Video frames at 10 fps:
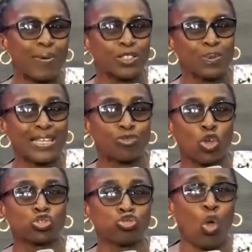Pastor Peter,
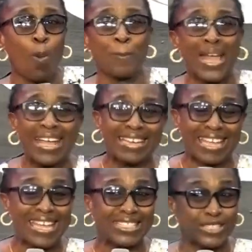does not mean
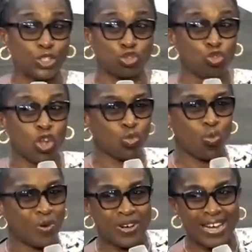it is not
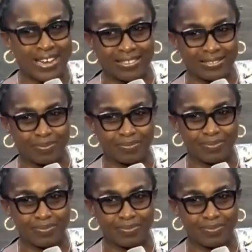real.